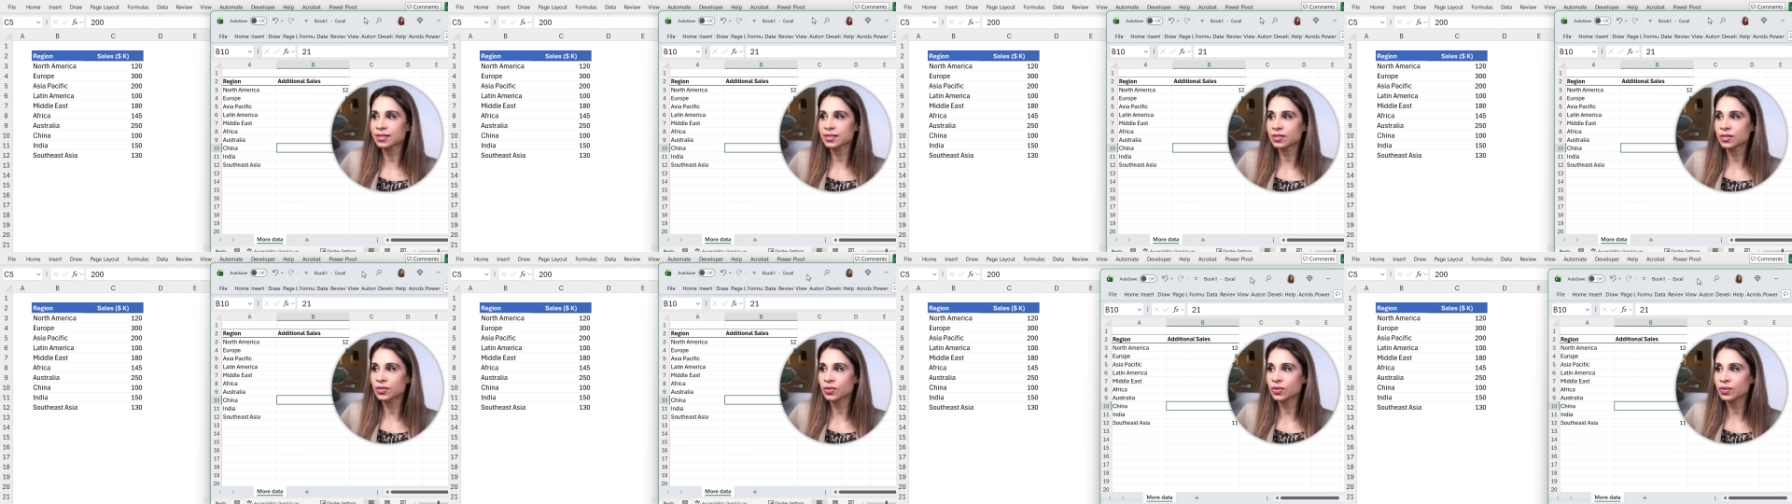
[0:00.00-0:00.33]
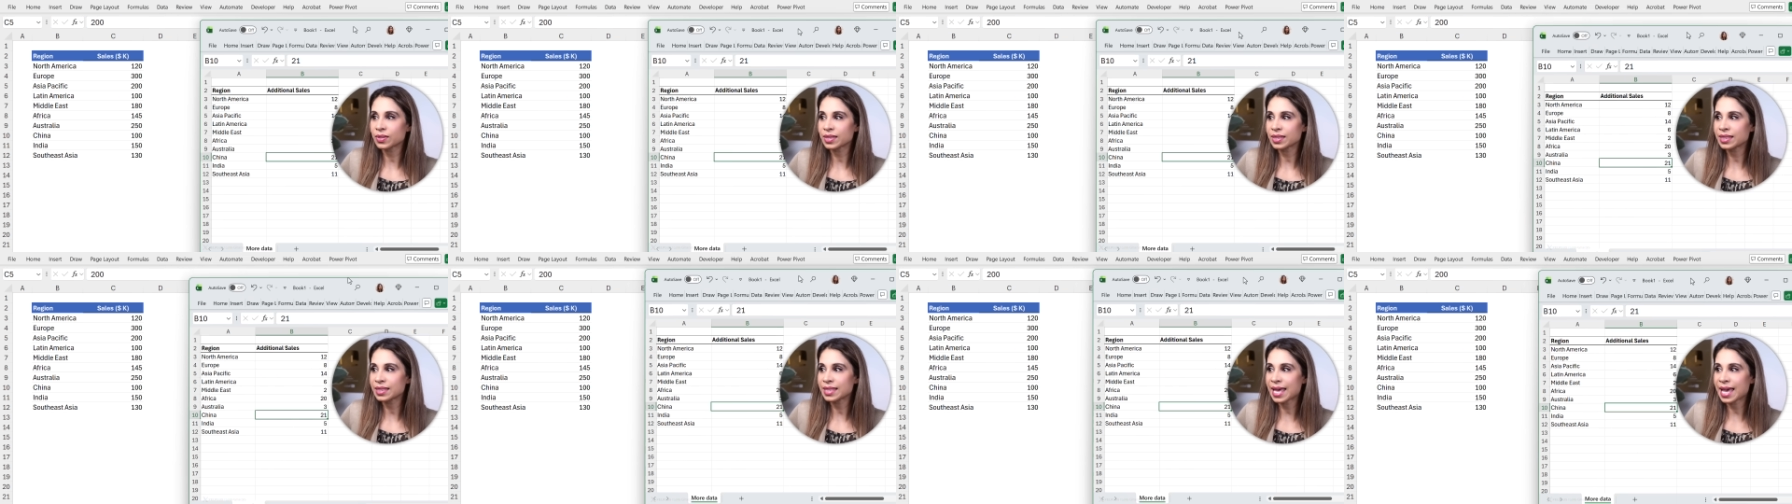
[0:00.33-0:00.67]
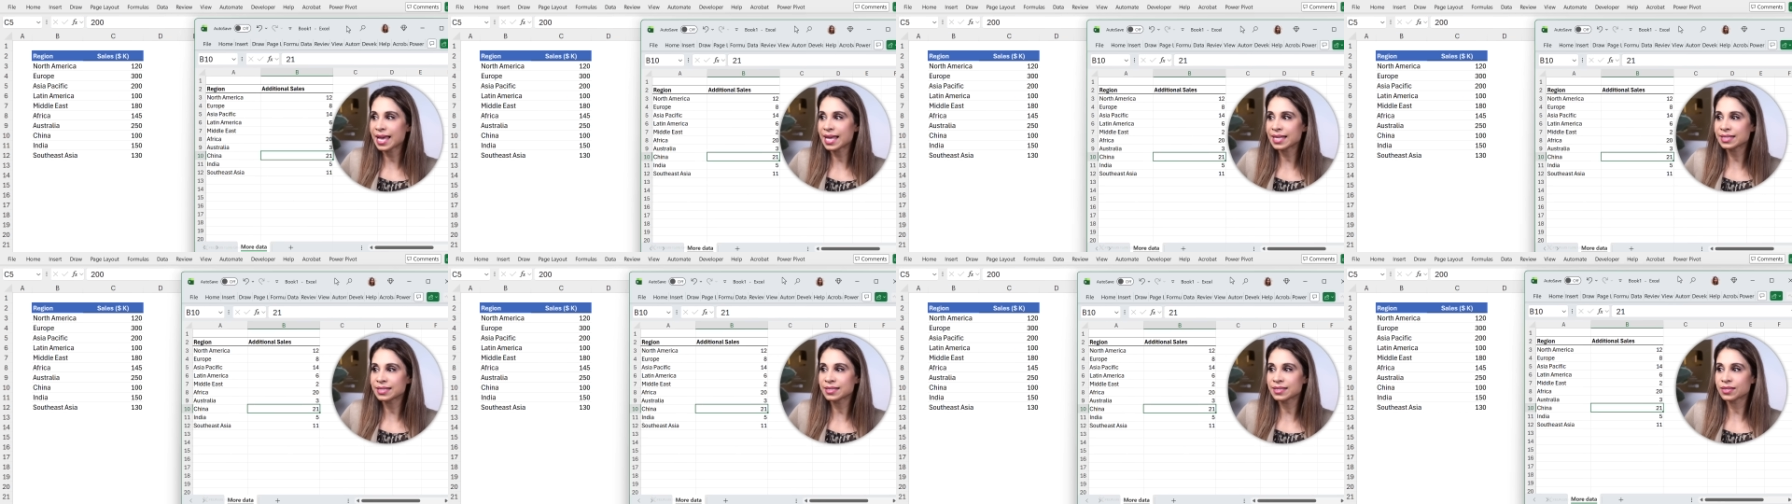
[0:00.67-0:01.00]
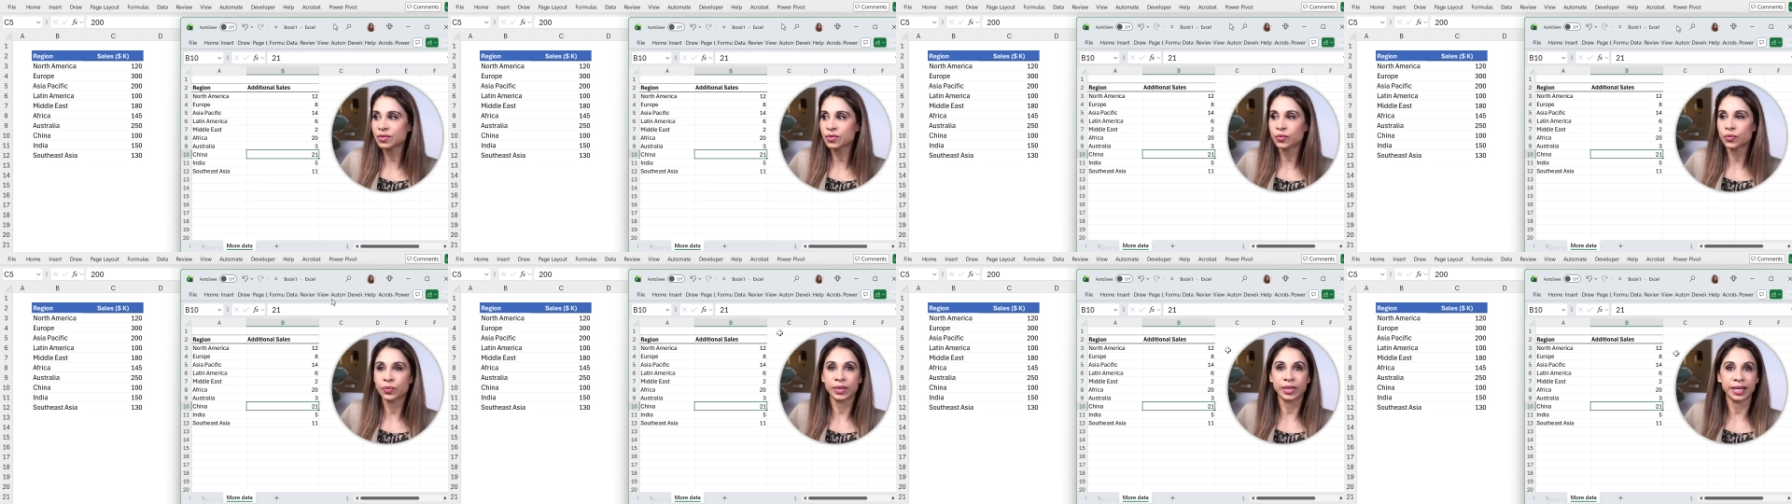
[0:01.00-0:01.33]
So that's
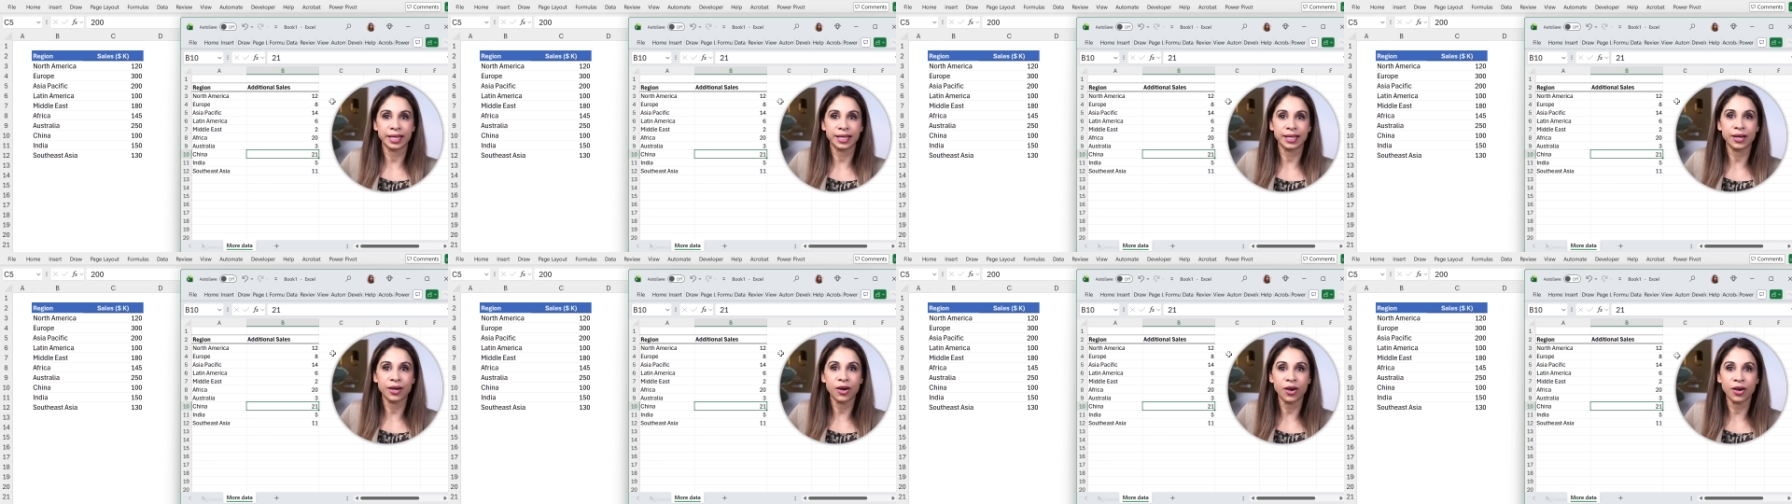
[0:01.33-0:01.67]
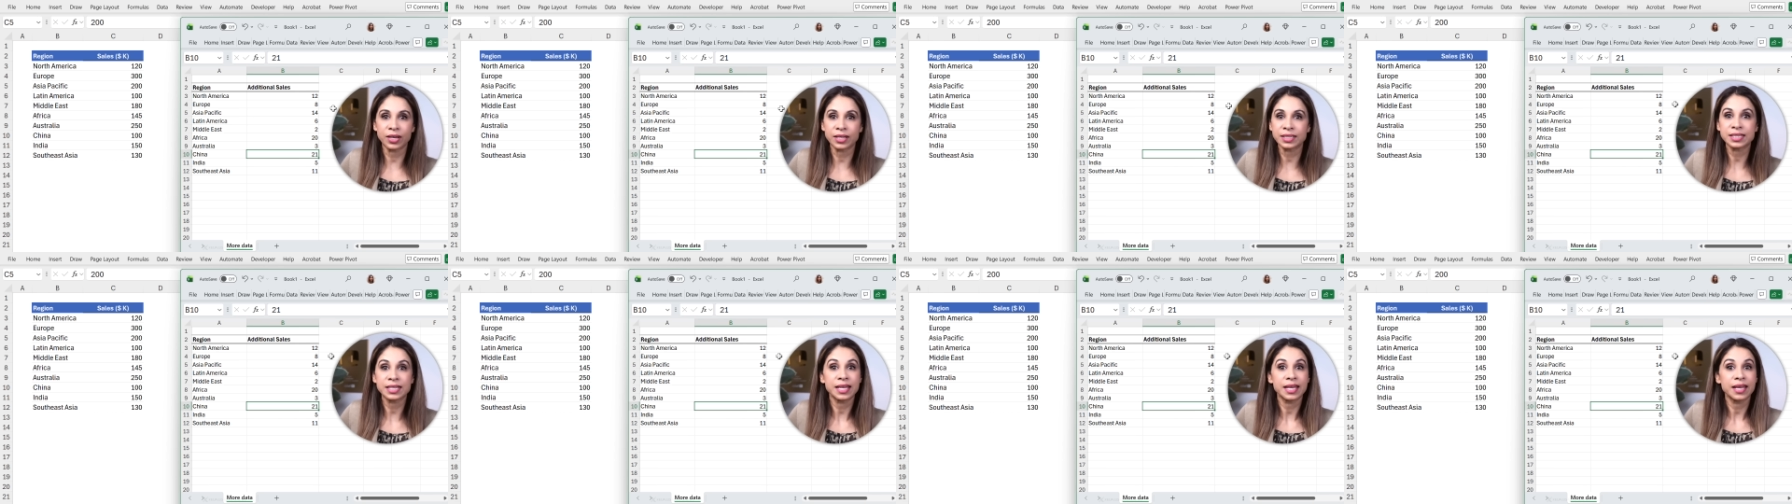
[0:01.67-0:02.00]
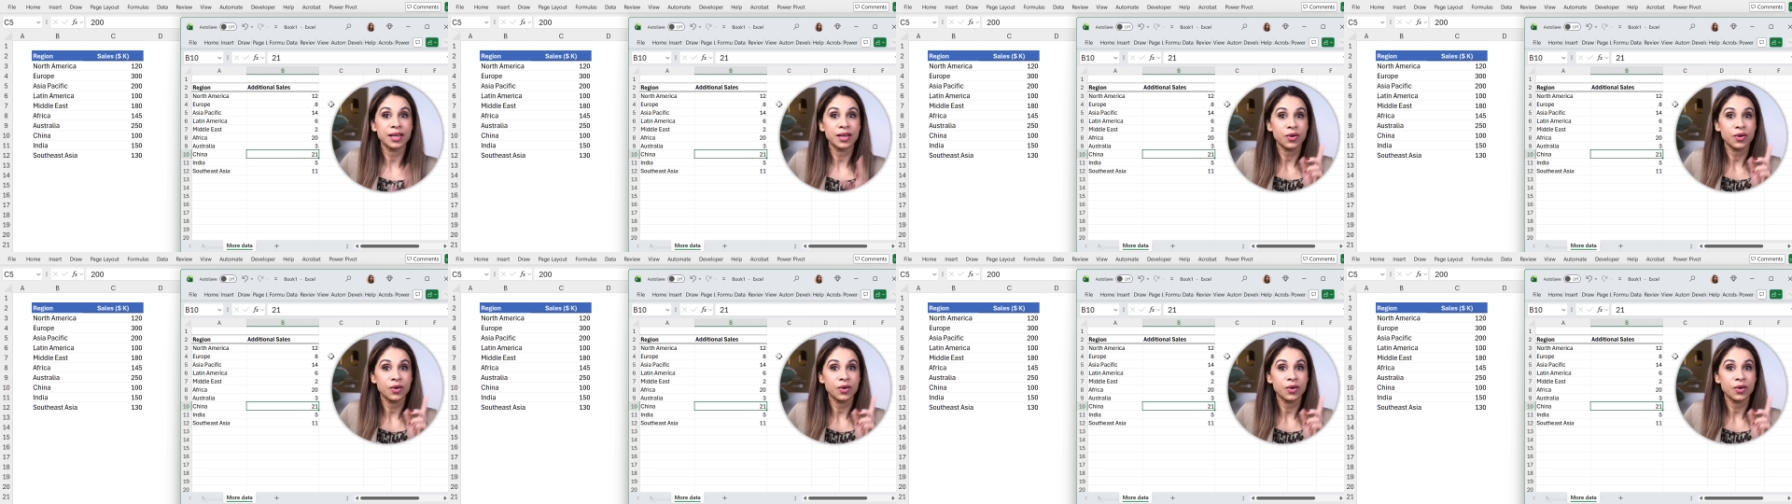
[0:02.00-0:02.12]
what I got.